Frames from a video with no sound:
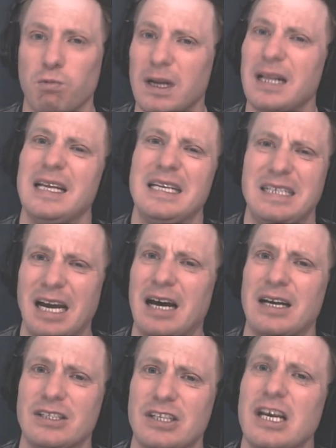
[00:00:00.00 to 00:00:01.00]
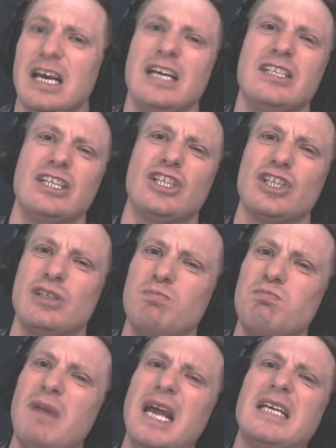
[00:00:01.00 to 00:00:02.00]
what it really does is
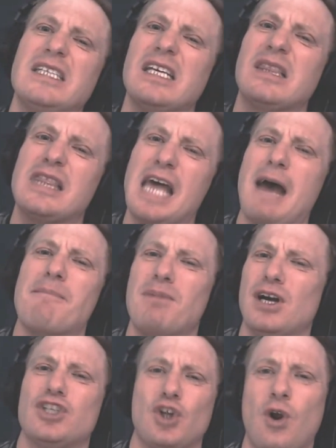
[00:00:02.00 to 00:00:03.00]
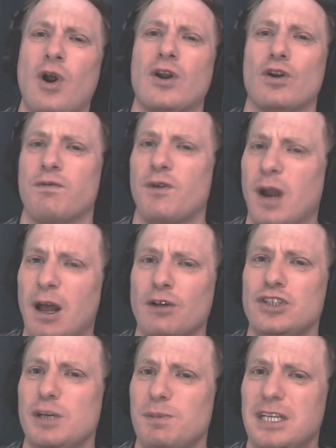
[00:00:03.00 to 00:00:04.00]
it just makes it that much harder
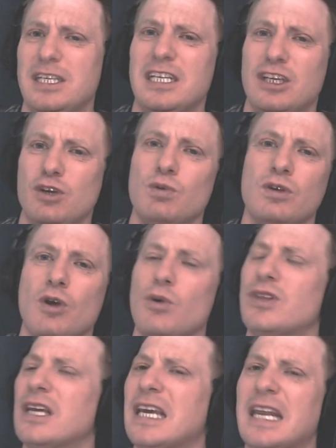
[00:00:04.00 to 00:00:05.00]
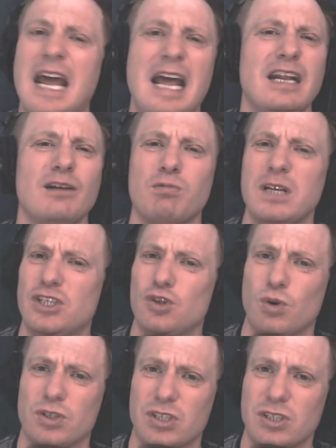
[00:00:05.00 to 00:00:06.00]
for LGBTQ youth to get any
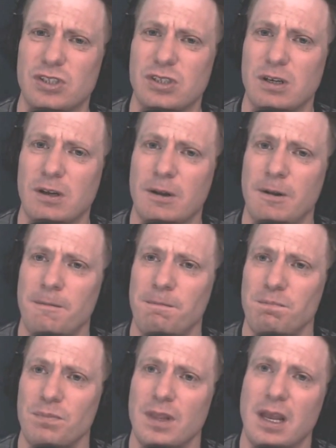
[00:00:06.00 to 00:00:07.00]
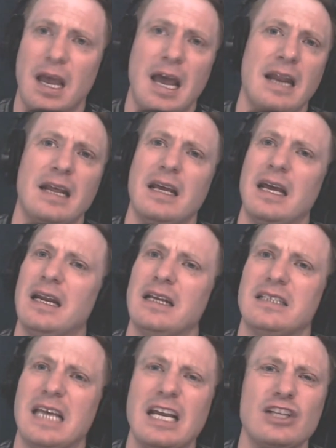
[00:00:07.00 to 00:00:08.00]
resources, and
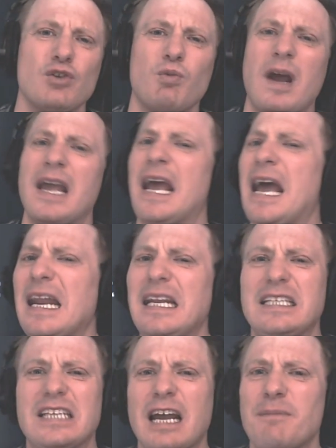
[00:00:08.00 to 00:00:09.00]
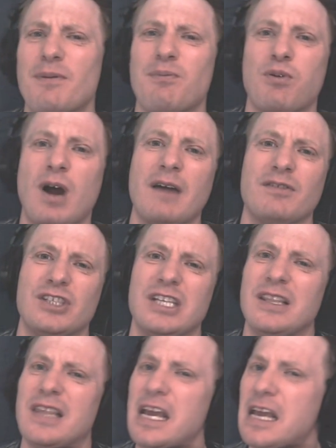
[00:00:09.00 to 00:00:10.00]
it takes away any type of
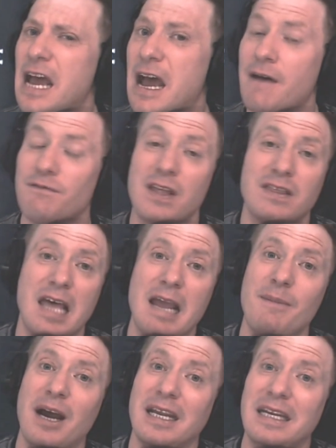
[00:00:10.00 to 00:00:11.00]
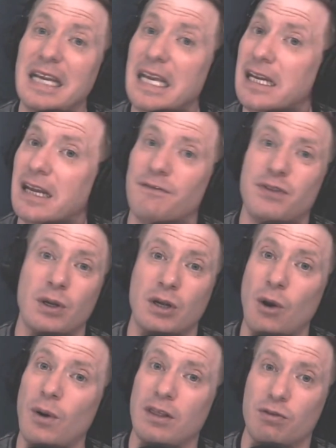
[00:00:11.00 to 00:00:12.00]
privacy they have that they might need
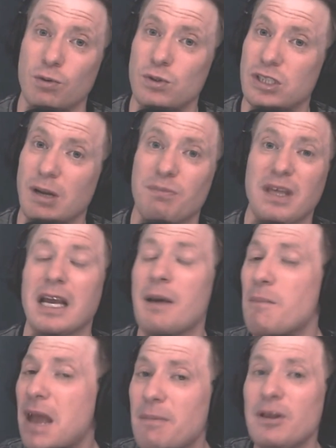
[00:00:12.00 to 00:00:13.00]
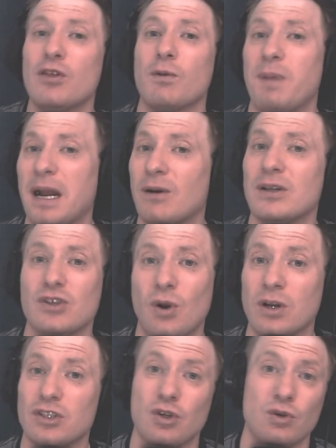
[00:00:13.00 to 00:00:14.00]
if they're going through something and maybe their
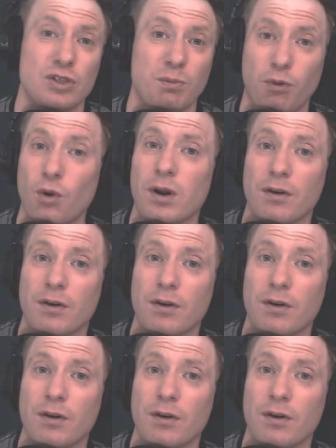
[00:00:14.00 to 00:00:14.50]
parents aren't so